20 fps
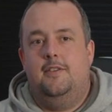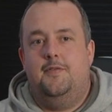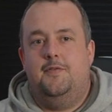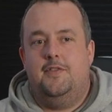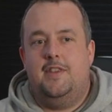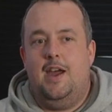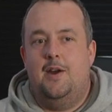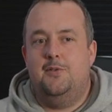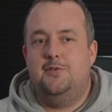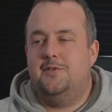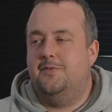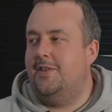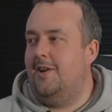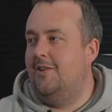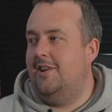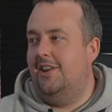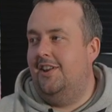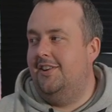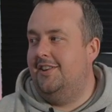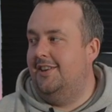That was a
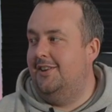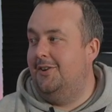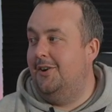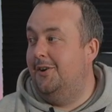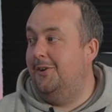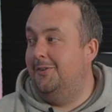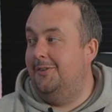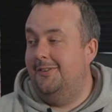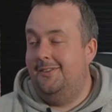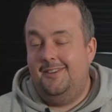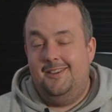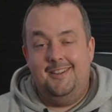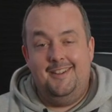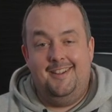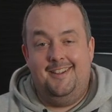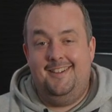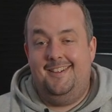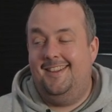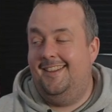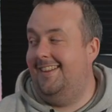very lucky goal.
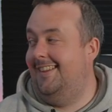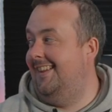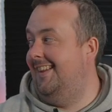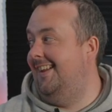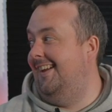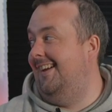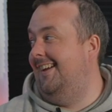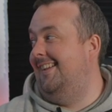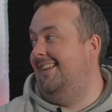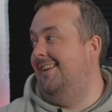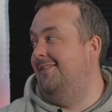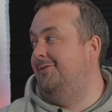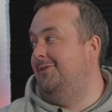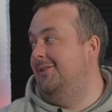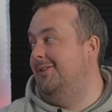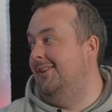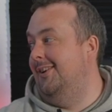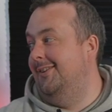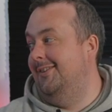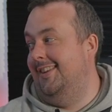I'll have you
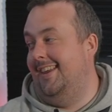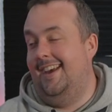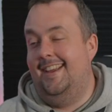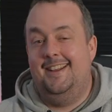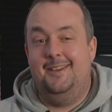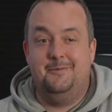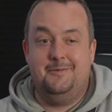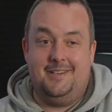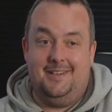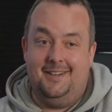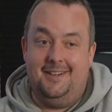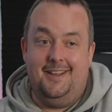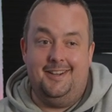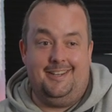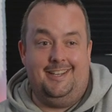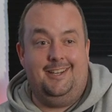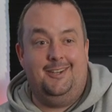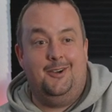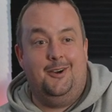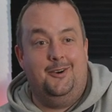know that was a
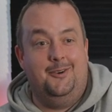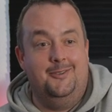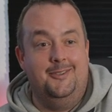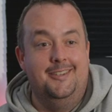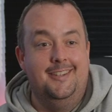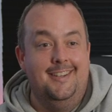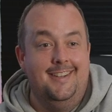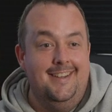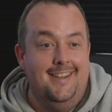lucky goal.